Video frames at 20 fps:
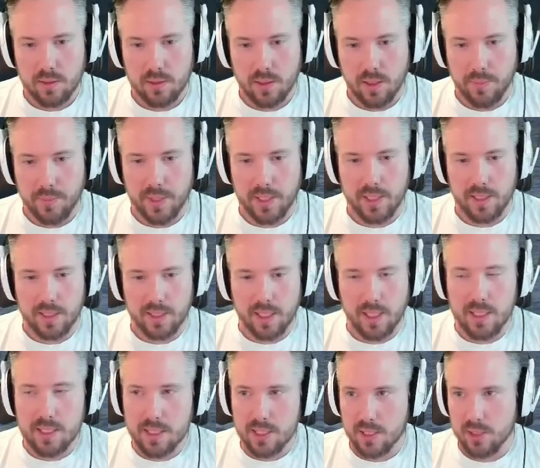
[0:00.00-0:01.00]
I mean, it
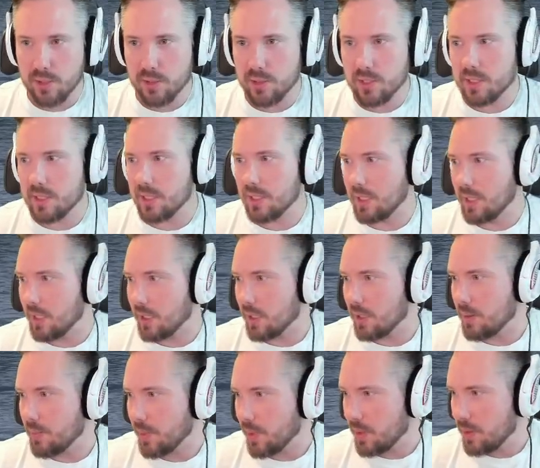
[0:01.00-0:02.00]
does look Citadel.
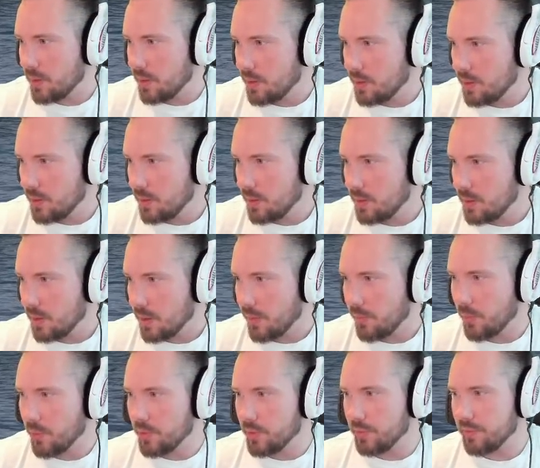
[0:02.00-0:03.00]
I
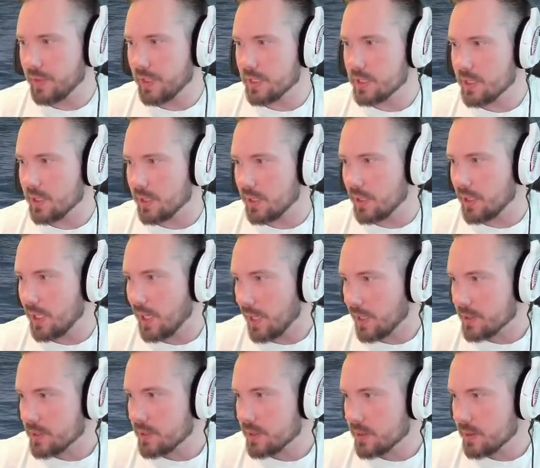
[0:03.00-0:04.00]
wonder if that's gonna
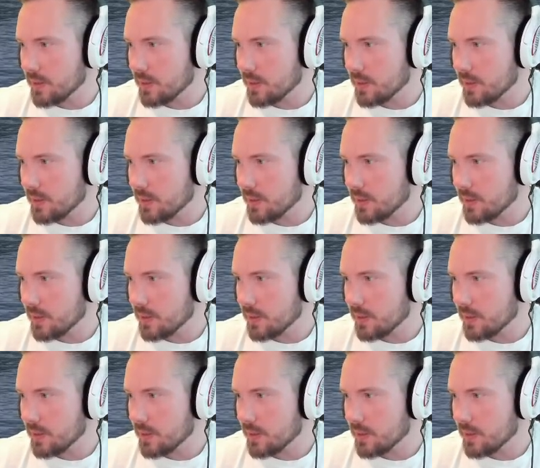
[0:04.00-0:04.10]
last.